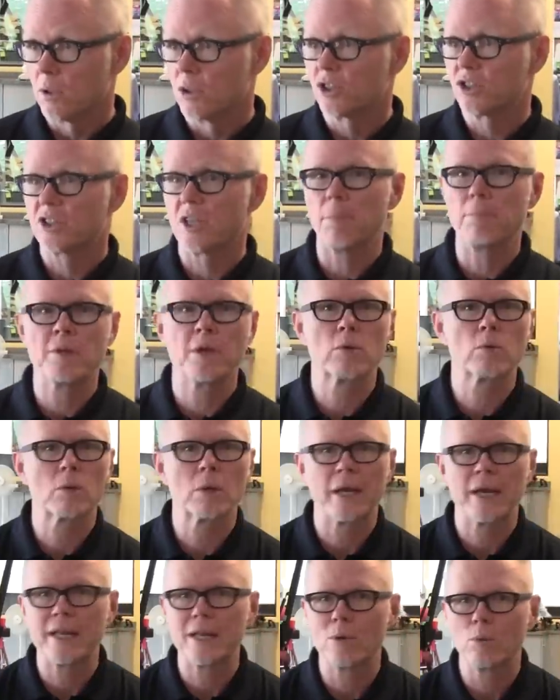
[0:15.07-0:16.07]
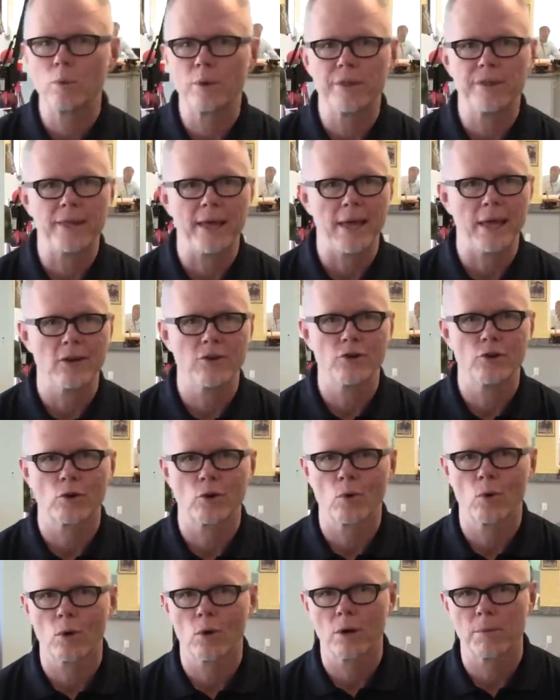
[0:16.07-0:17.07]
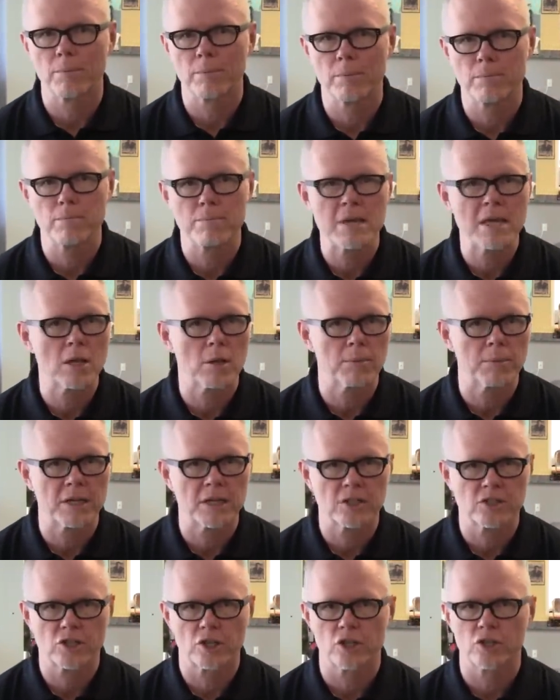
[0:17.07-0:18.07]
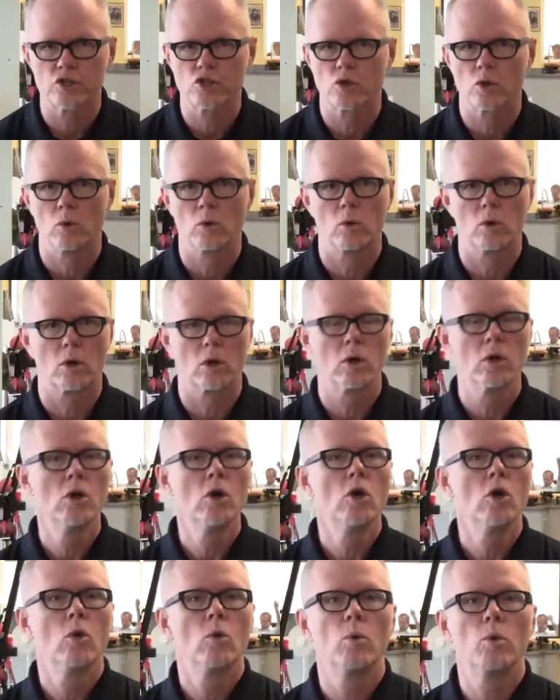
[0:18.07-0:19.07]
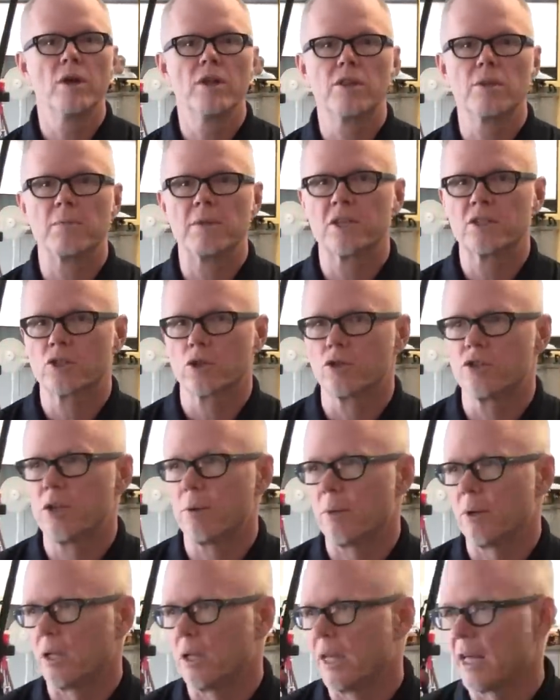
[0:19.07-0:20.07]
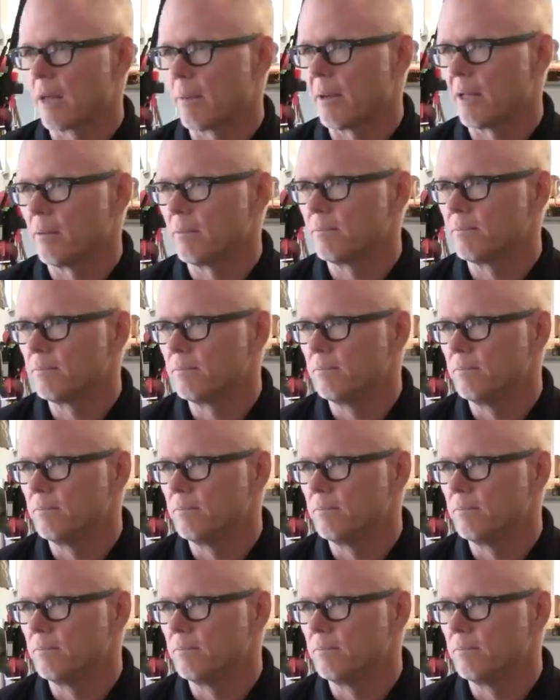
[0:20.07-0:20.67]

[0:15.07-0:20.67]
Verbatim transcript: something related with the anterior horn of medial meniscus or with the meniscotibial ligament.